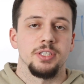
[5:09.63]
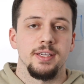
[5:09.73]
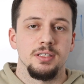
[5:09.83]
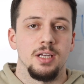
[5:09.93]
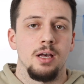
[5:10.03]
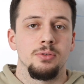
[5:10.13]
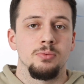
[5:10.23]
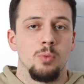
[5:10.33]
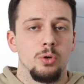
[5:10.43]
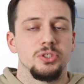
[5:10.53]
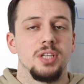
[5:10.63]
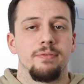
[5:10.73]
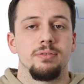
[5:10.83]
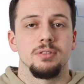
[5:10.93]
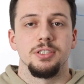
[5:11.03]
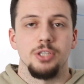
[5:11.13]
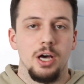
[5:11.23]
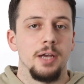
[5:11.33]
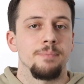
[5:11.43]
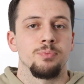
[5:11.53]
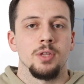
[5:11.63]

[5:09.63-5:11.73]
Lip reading: I can tell you most definitely not.